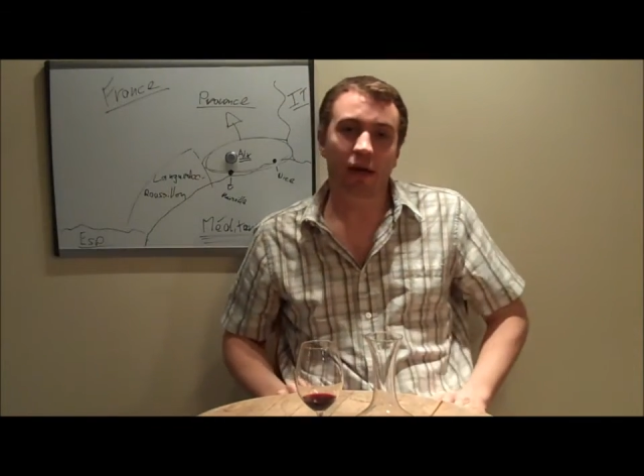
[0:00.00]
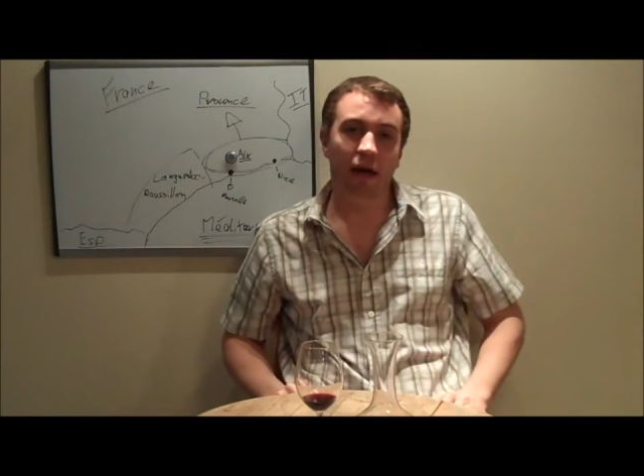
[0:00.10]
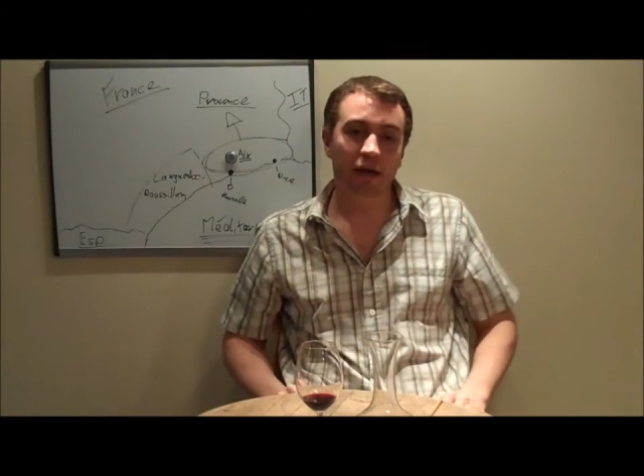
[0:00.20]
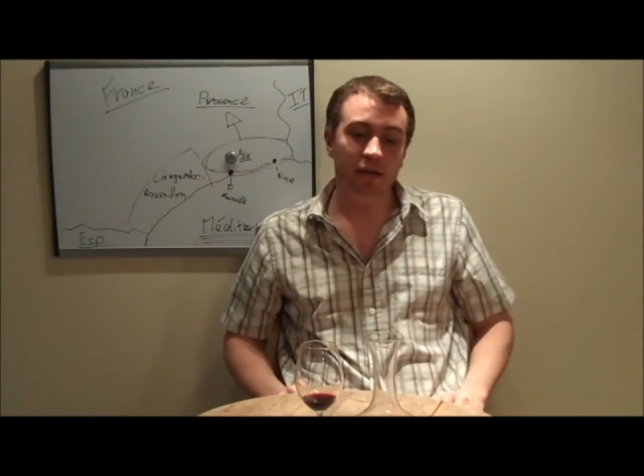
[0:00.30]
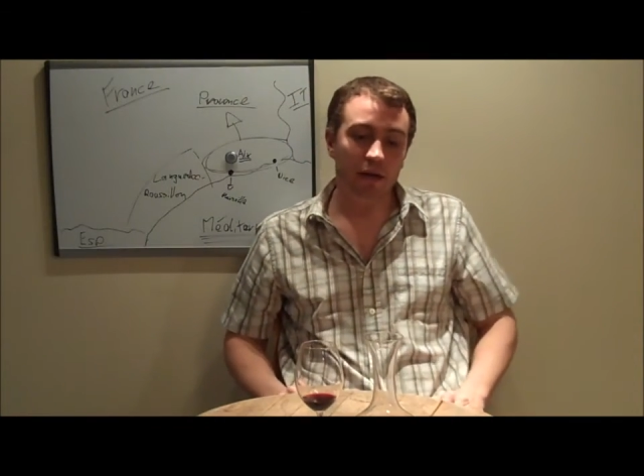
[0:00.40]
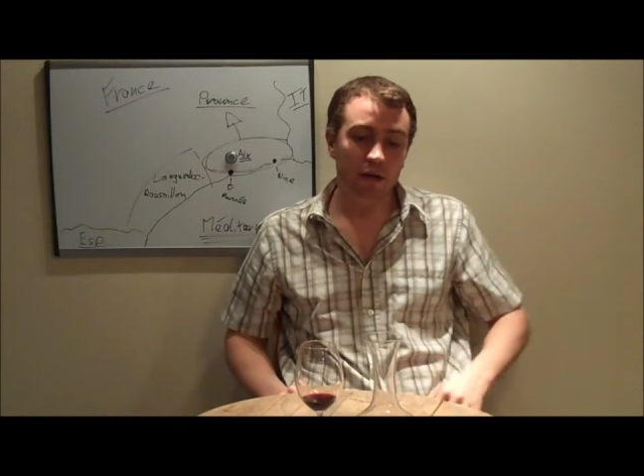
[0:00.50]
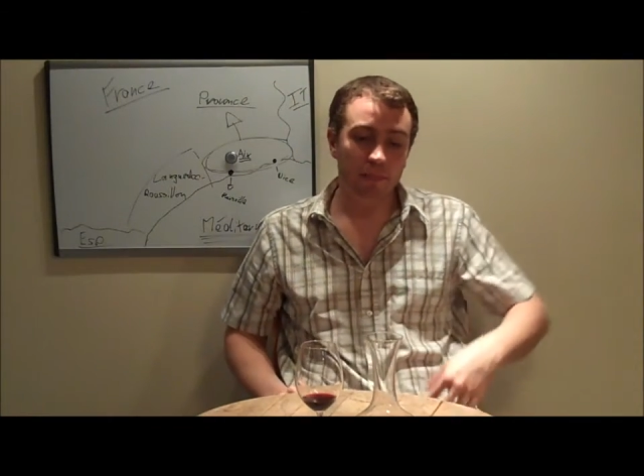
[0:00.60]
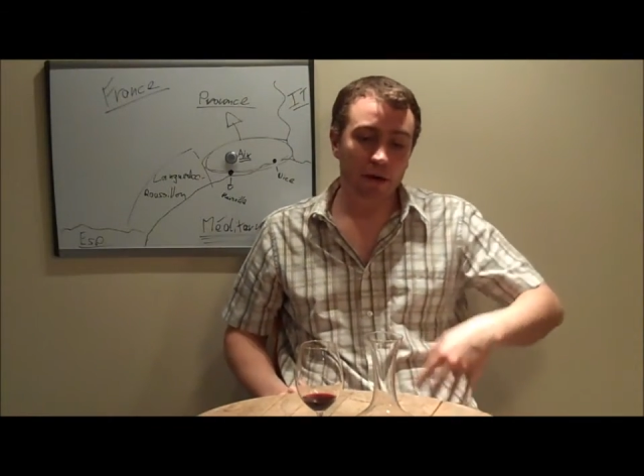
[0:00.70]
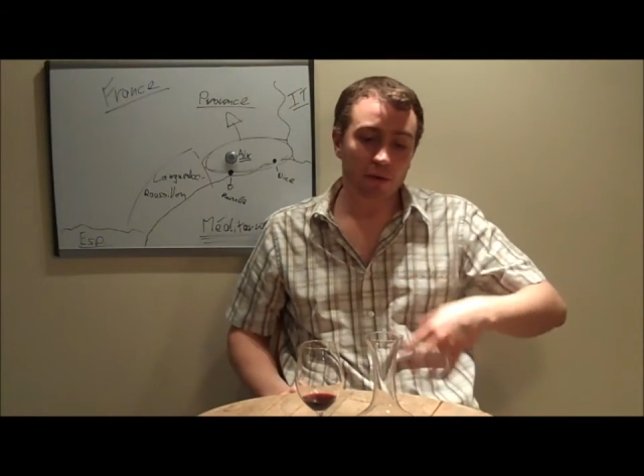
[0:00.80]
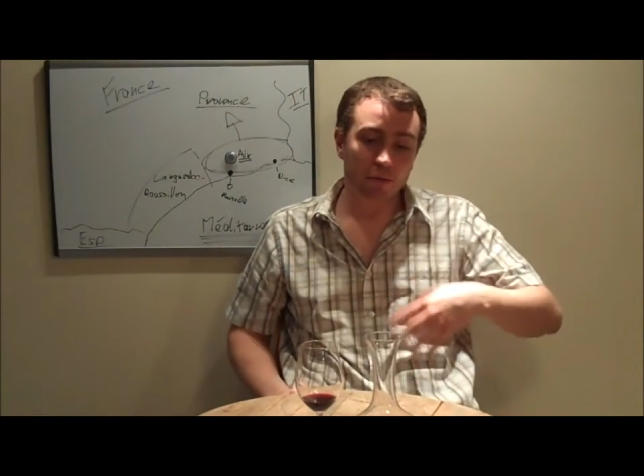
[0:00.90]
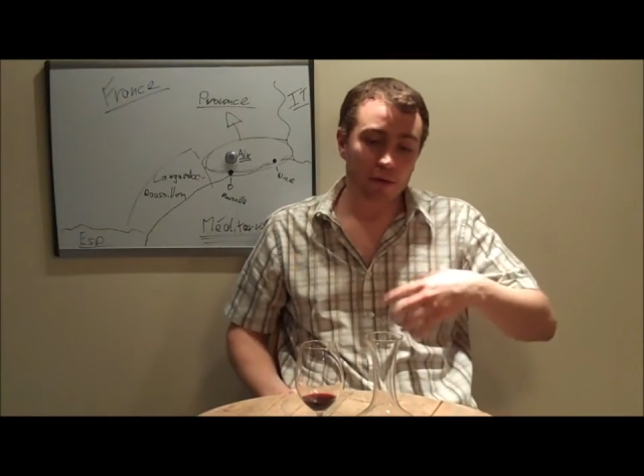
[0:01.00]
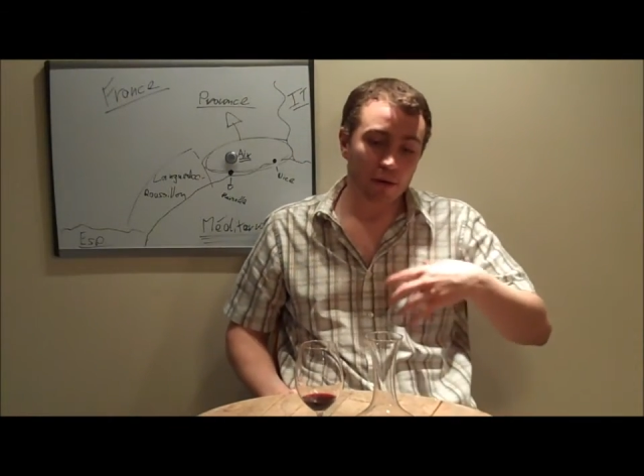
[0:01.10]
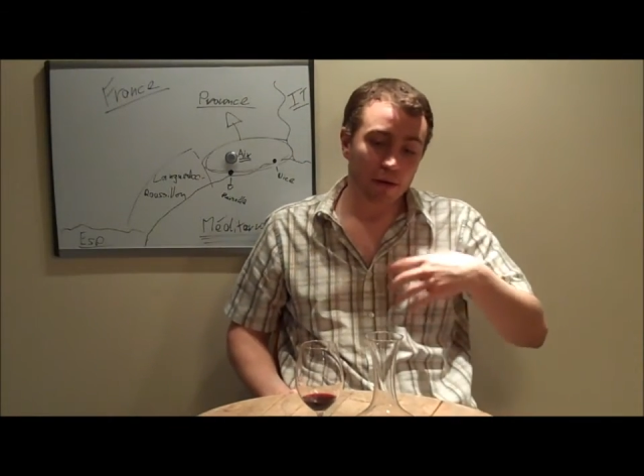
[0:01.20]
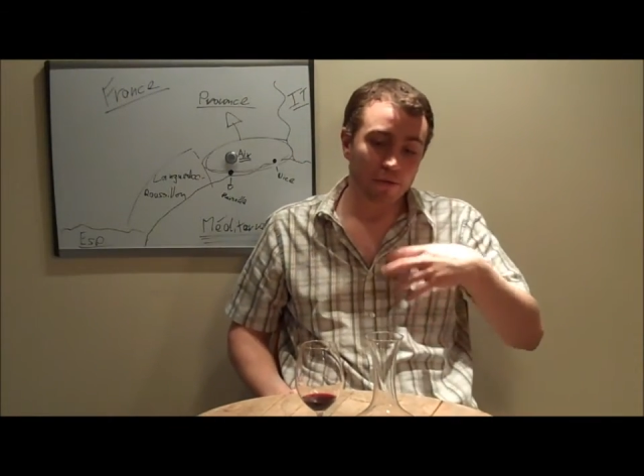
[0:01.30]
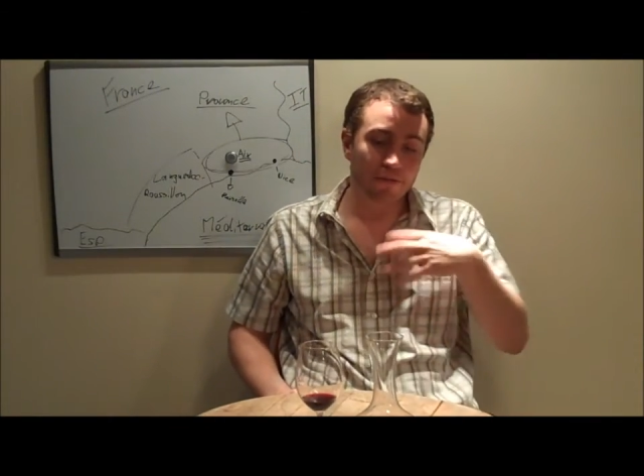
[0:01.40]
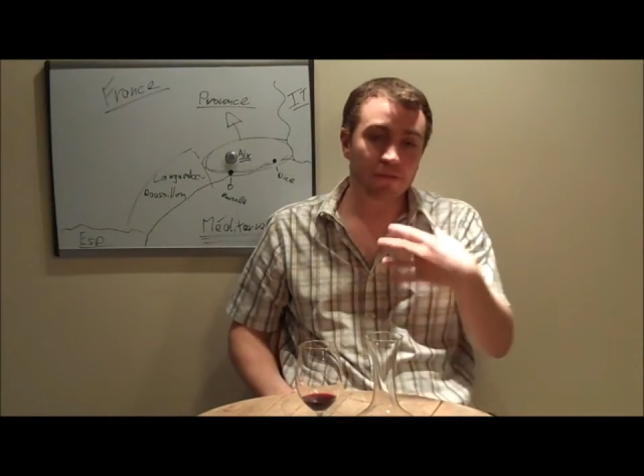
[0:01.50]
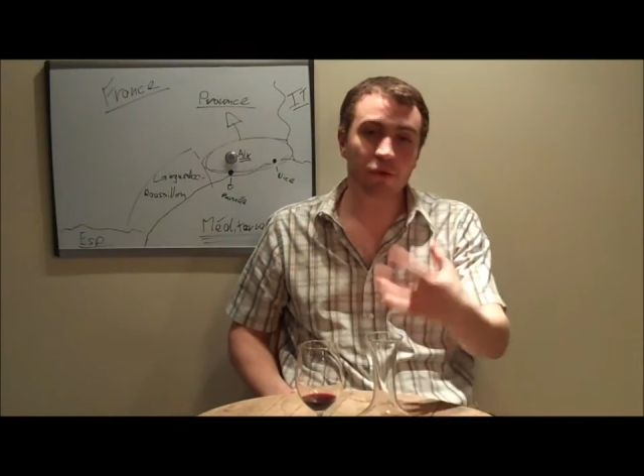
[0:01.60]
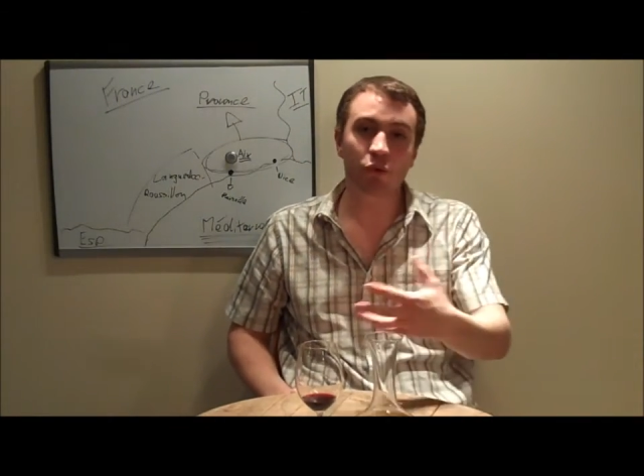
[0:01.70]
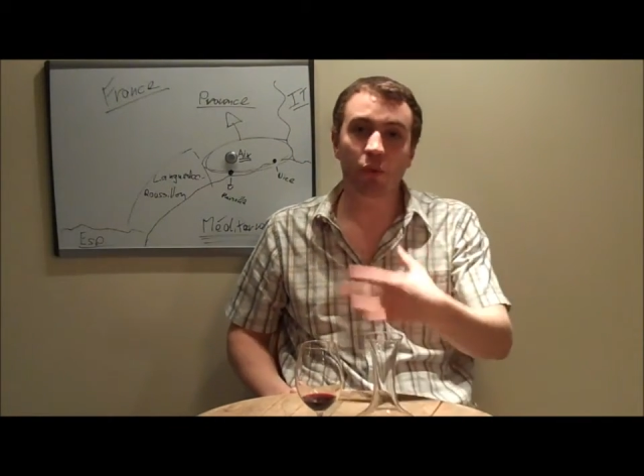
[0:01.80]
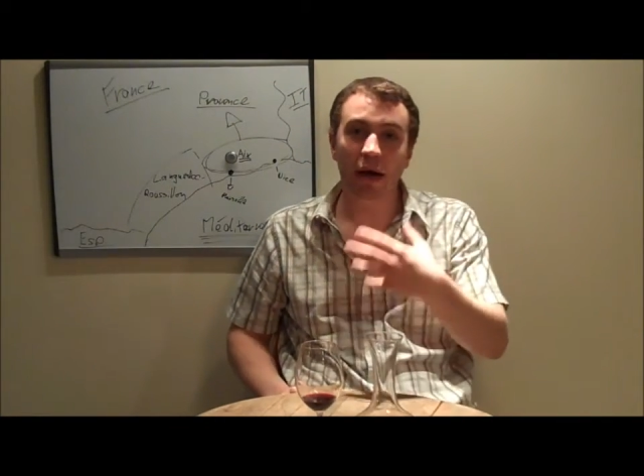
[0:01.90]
I talked about a few